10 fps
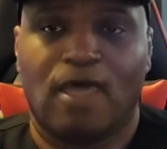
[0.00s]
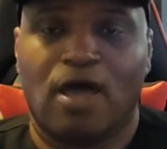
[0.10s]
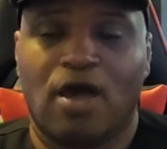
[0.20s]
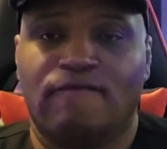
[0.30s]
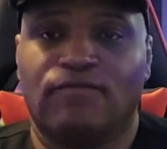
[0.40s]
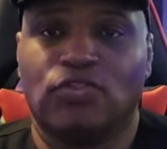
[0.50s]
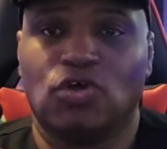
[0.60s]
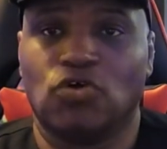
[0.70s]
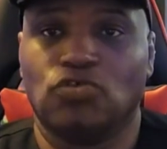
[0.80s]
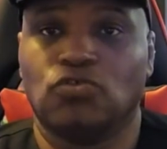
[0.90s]
Um, for
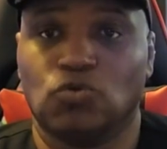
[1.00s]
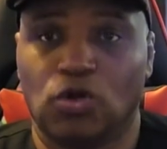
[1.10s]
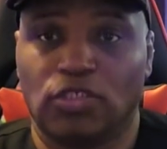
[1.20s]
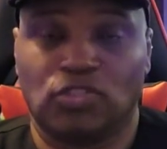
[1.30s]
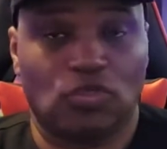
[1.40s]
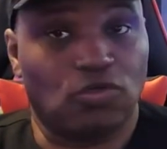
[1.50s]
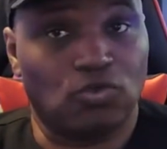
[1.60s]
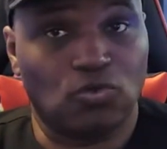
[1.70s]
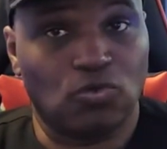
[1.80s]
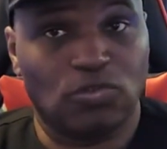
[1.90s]
those who are still
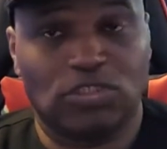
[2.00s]
new,